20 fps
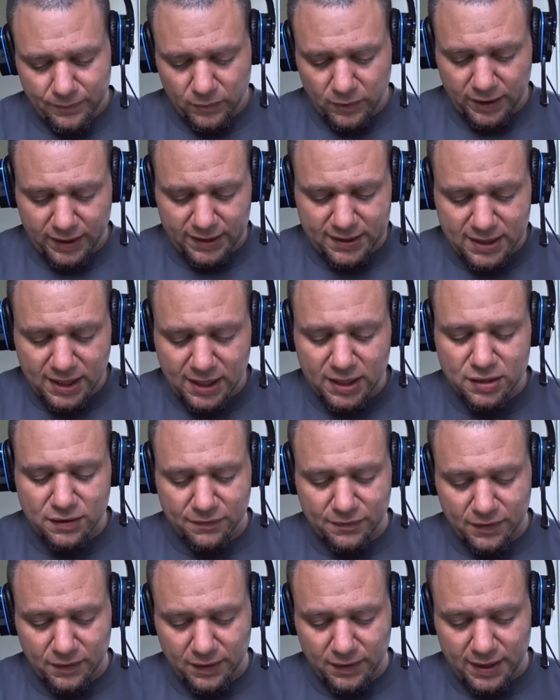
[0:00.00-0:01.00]
We're gonna teach a
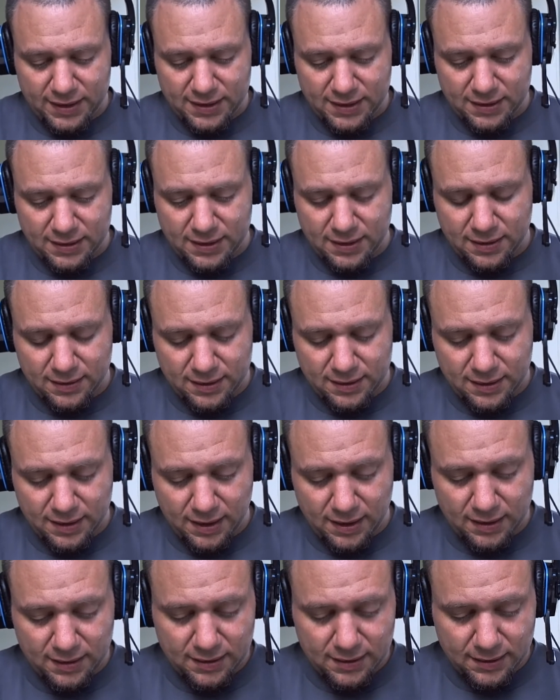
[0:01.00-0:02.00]
few lessons here
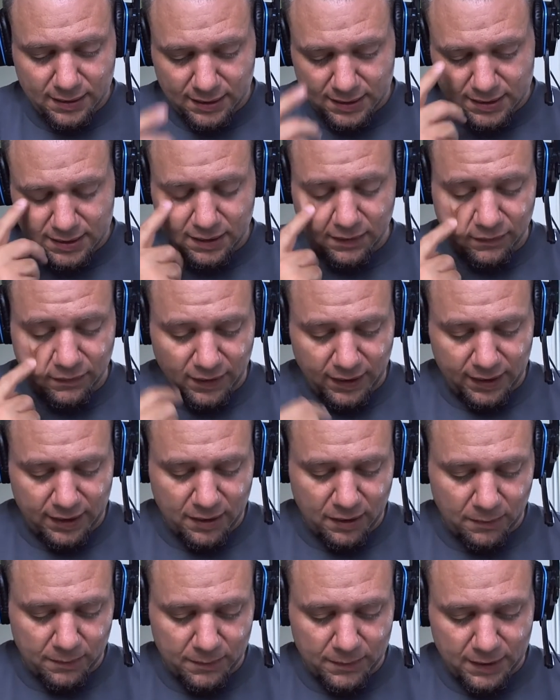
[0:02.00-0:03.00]
today. Let's see if I can
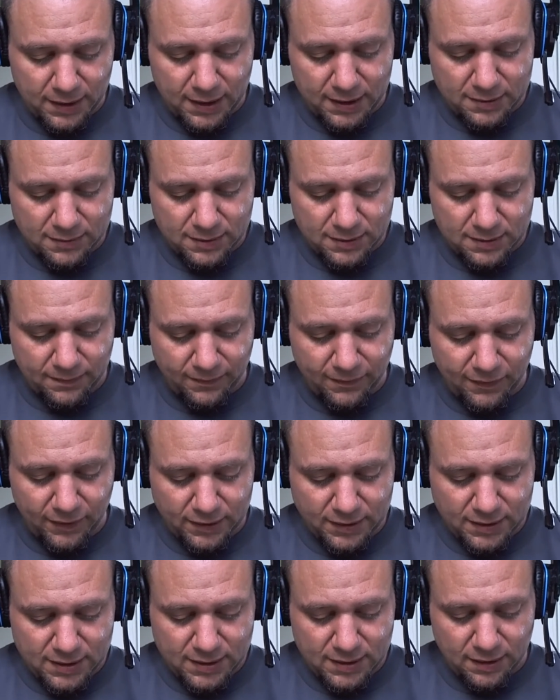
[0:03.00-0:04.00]
help you guys with some
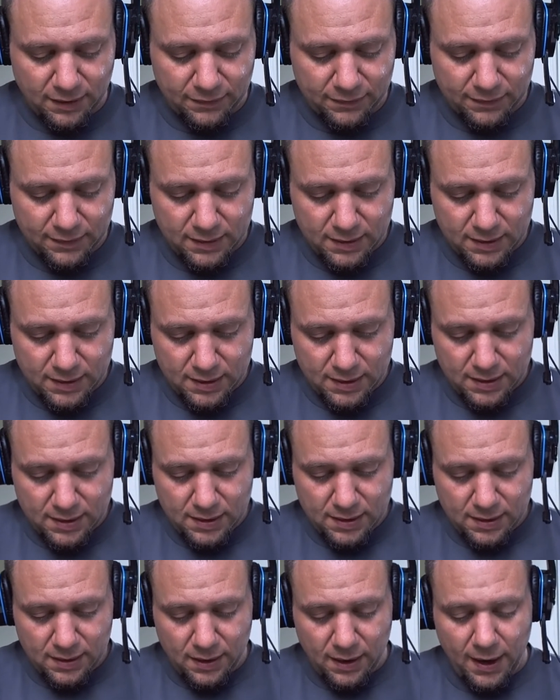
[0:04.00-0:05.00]
fun stuff.
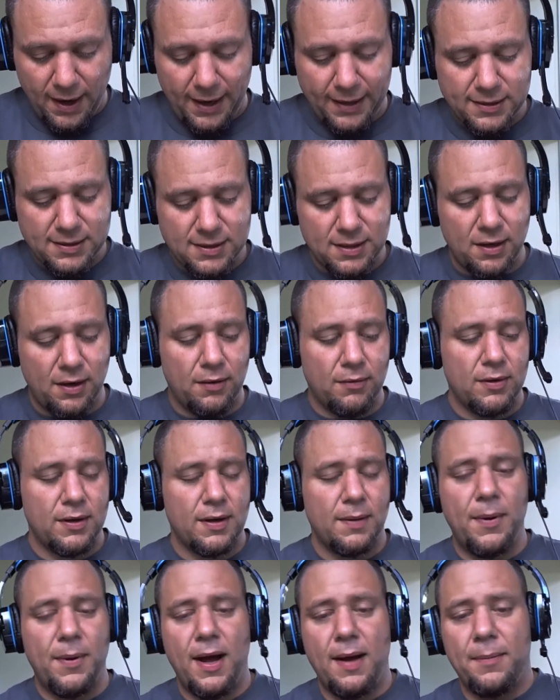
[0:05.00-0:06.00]
All right, so we're
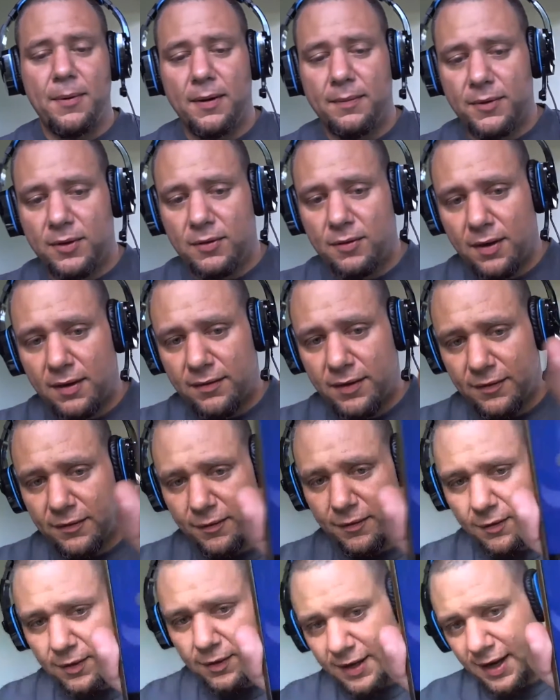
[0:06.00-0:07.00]
gonna pop up UAV
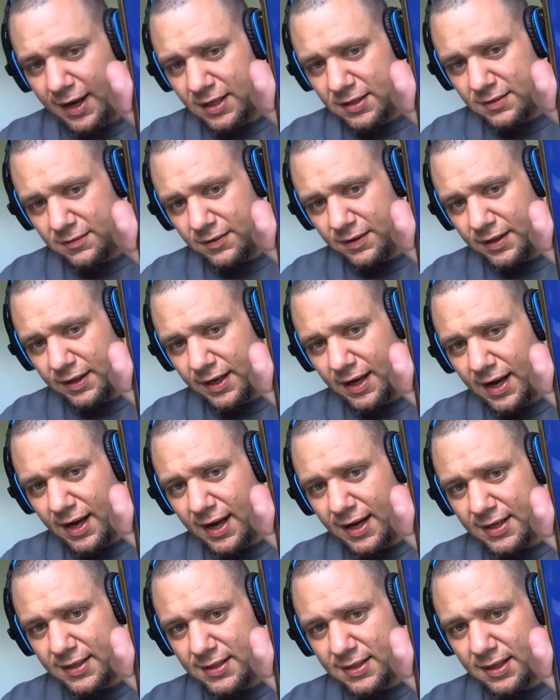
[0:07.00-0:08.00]
forecast for you
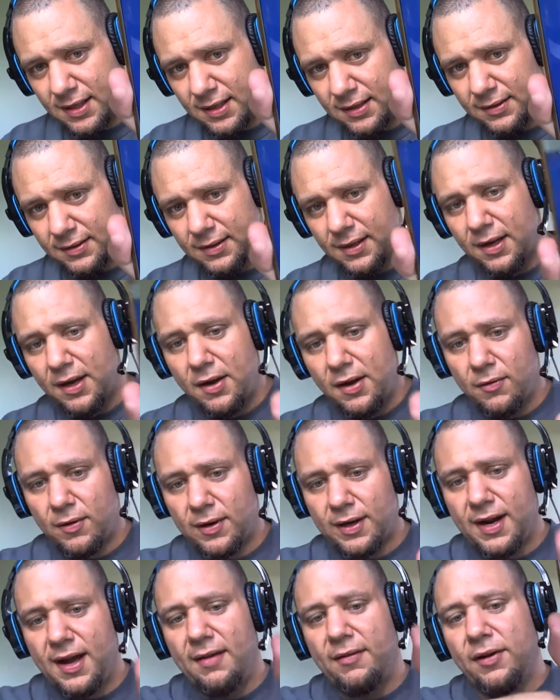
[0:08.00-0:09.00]
guys, and we're
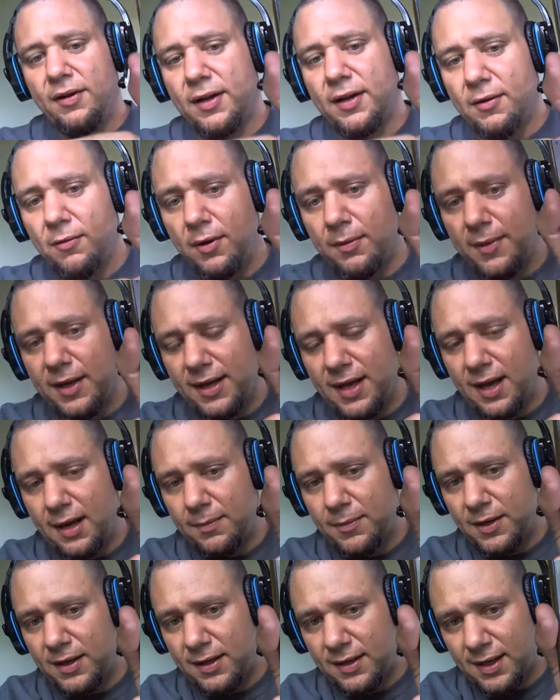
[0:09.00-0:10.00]
gonna have a look at what my
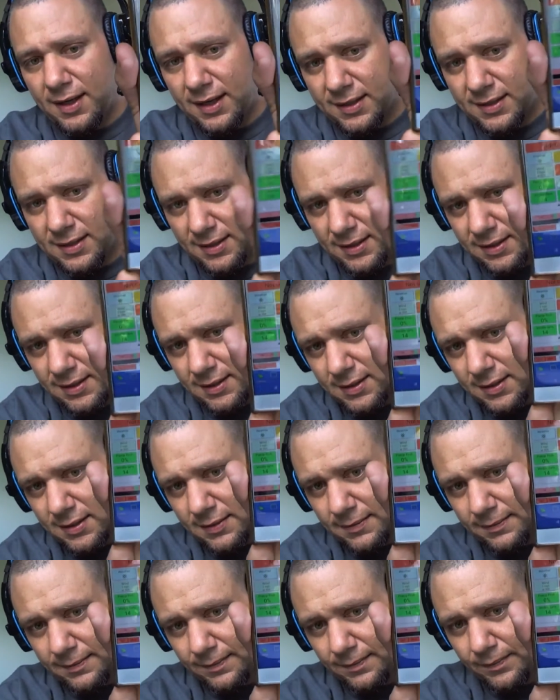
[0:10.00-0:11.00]
KP index
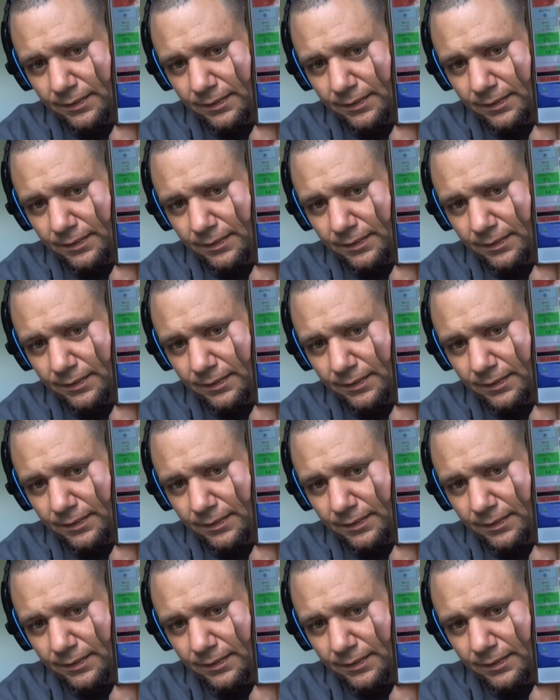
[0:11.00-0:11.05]
is.